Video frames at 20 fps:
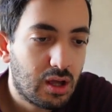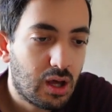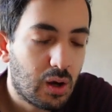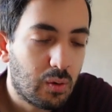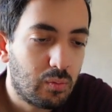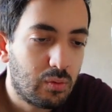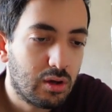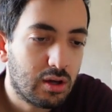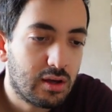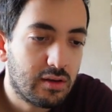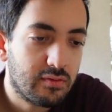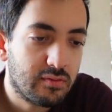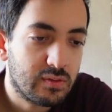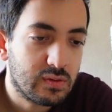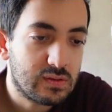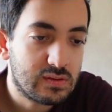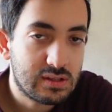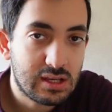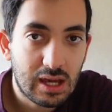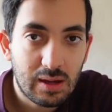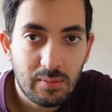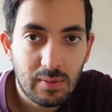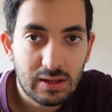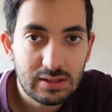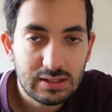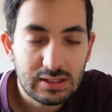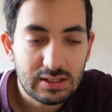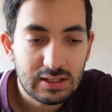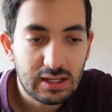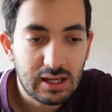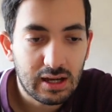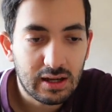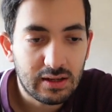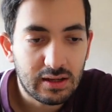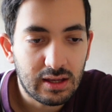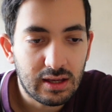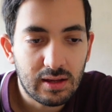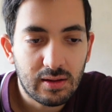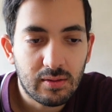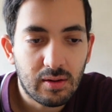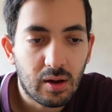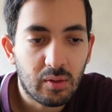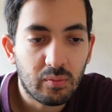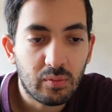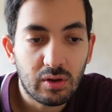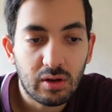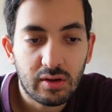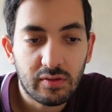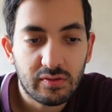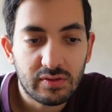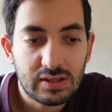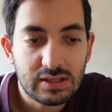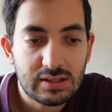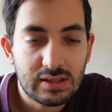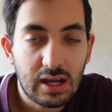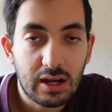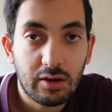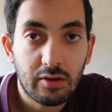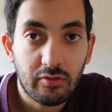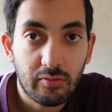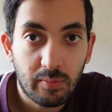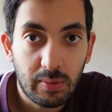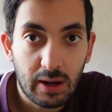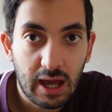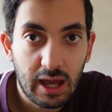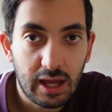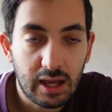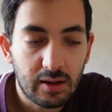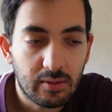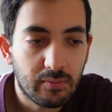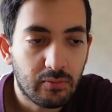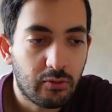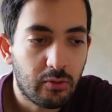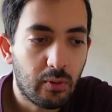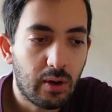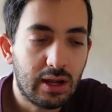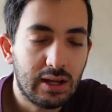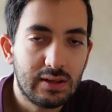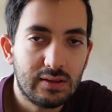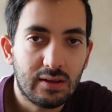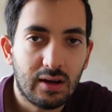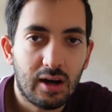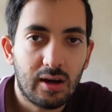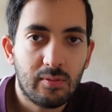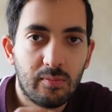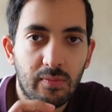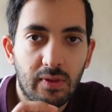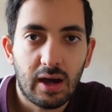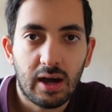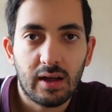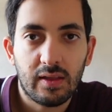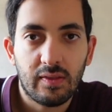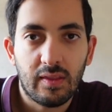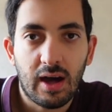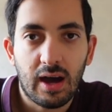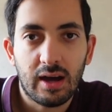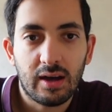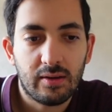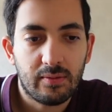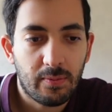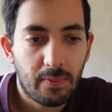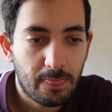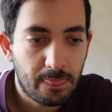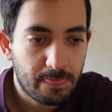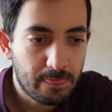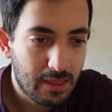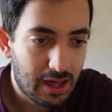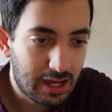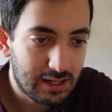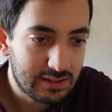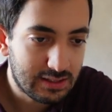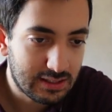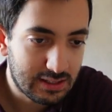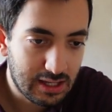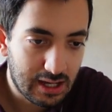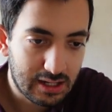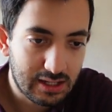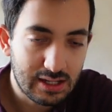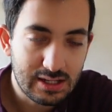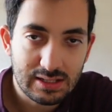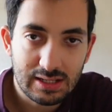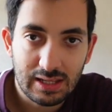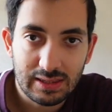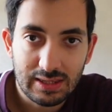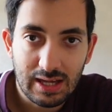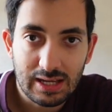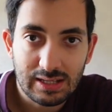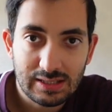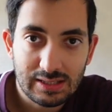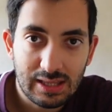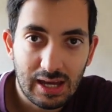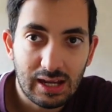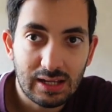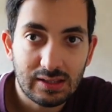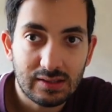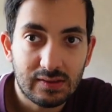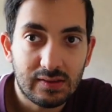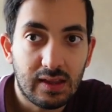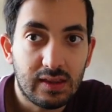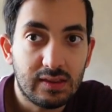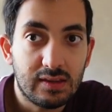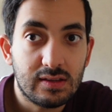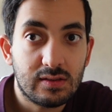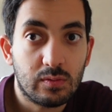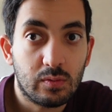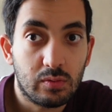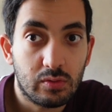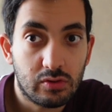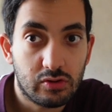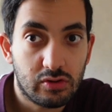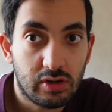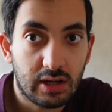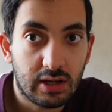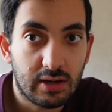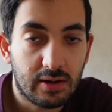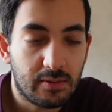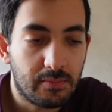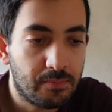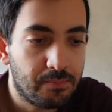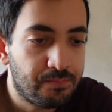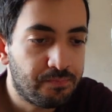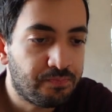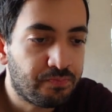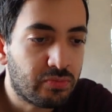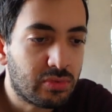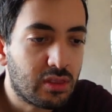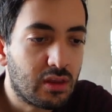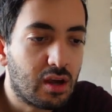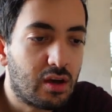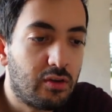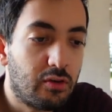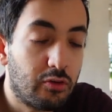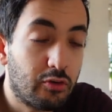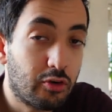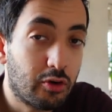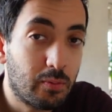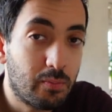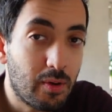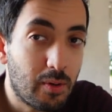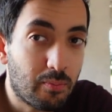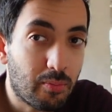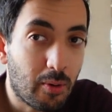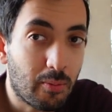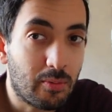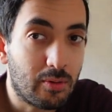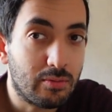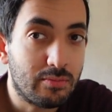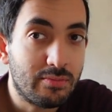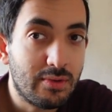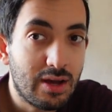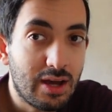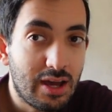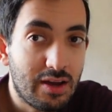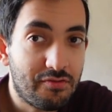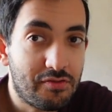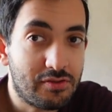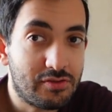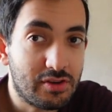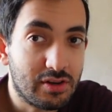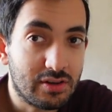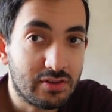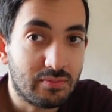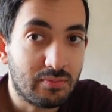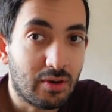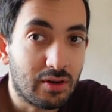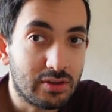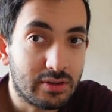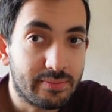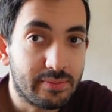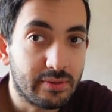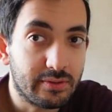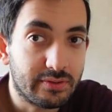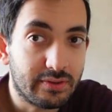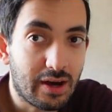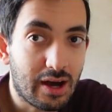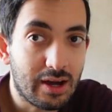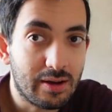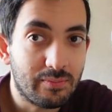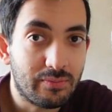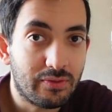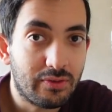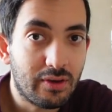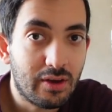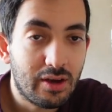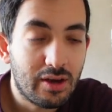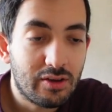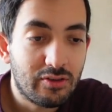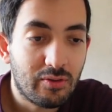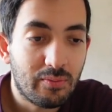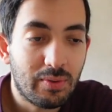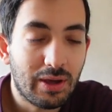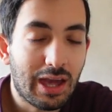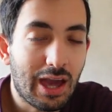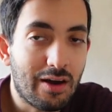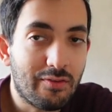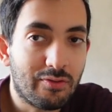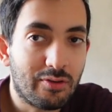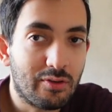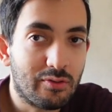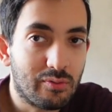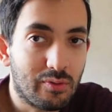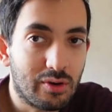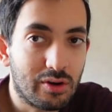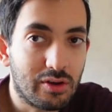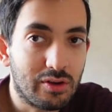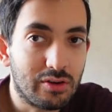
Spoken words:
I'm looking for the same entity ID, and we're looking for the state of playing. So anytime that entity ID is at that state, then this will trigger. This could be a problem if it triggers multiple times. Be careful of what